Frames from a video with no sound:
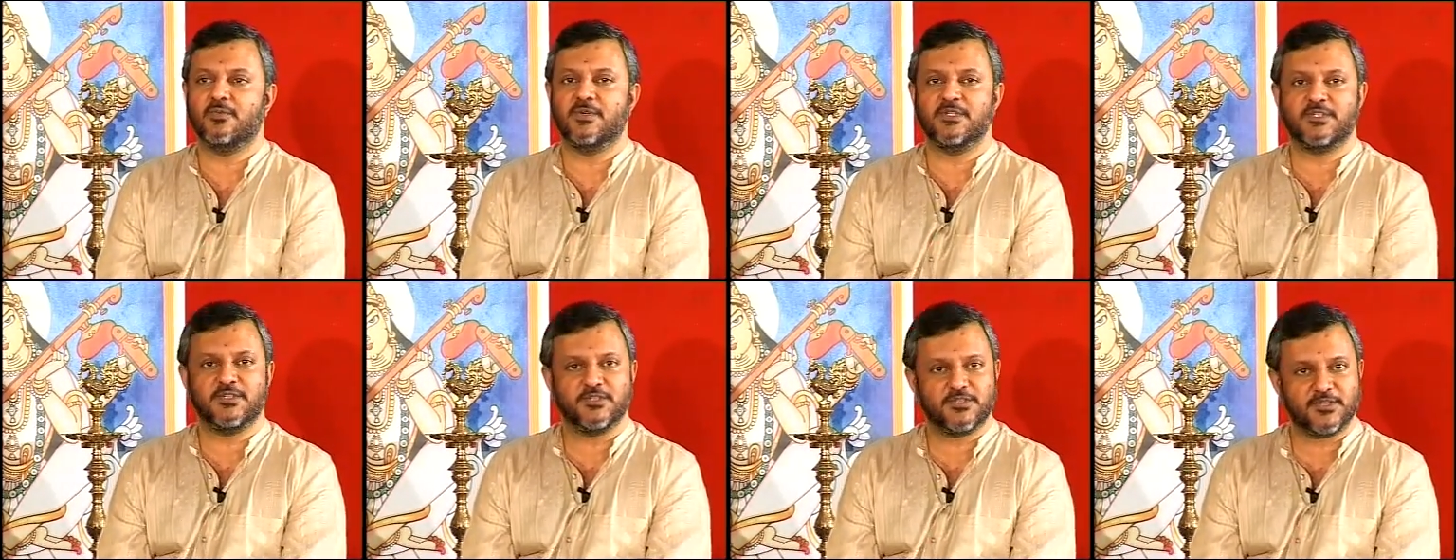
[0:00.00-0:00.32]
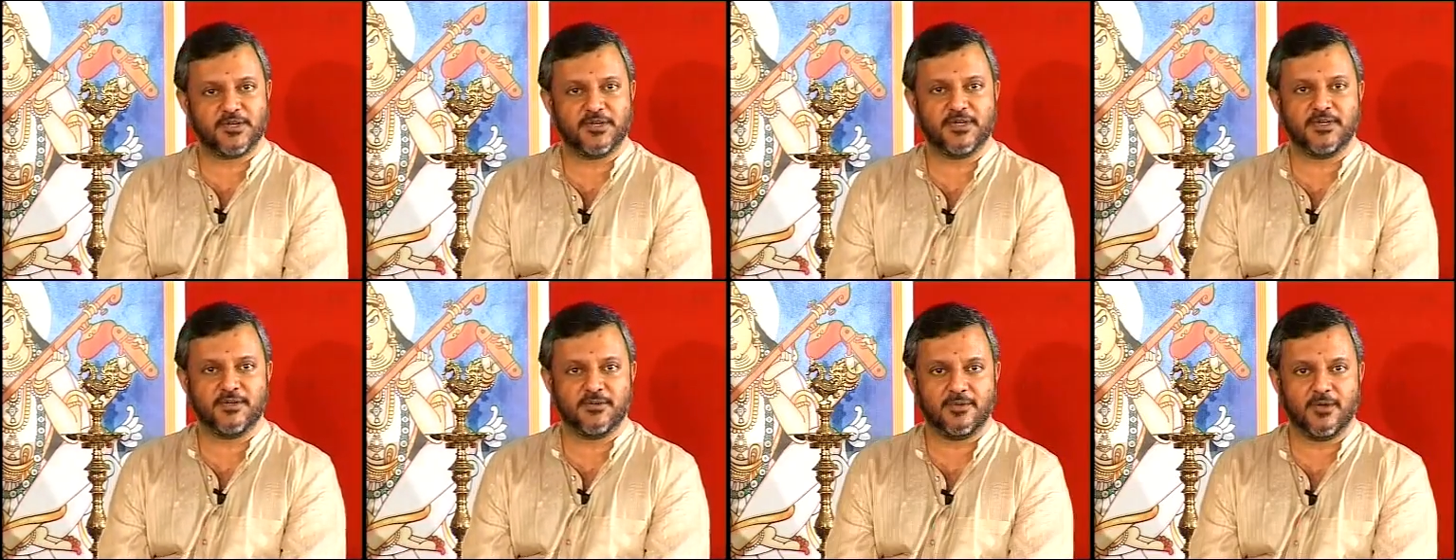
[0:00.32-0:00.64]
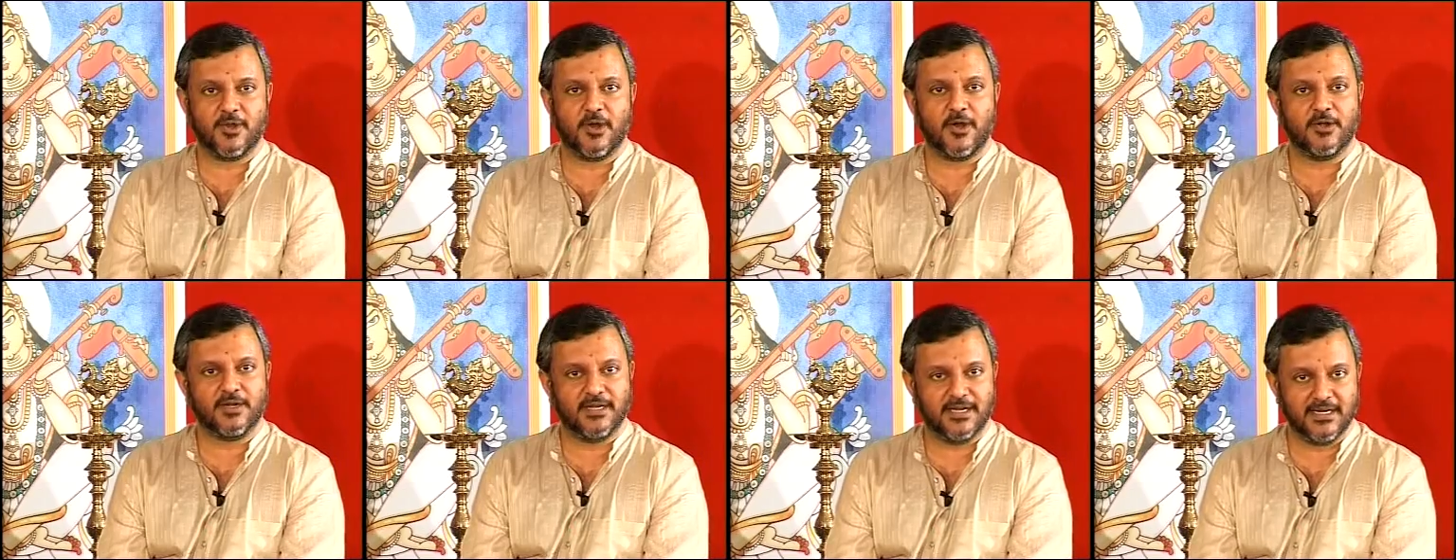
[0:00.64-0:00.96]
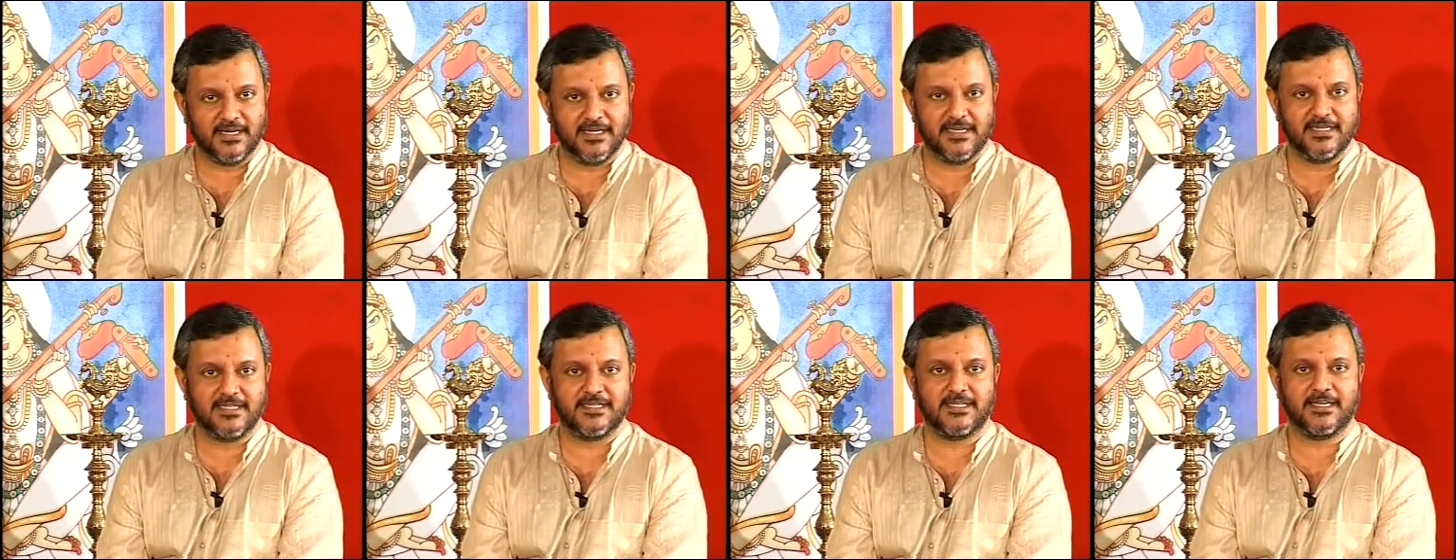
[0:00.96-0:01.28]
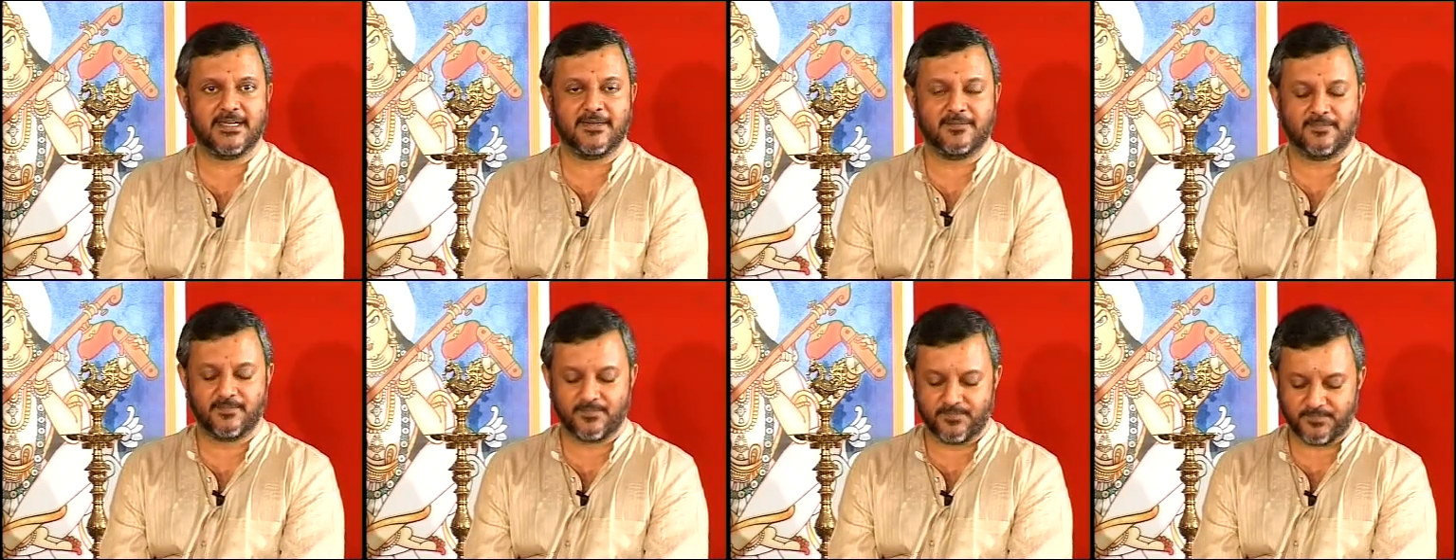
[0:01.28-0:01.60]
which is on Lord
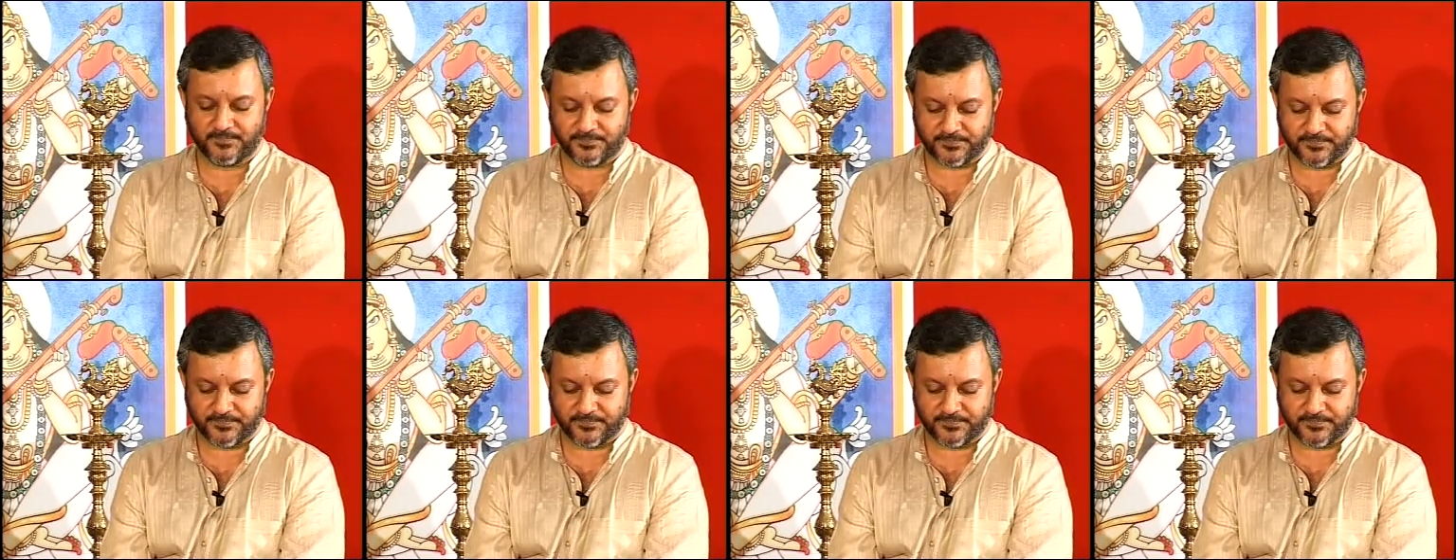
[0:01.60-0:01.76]
Ganesha.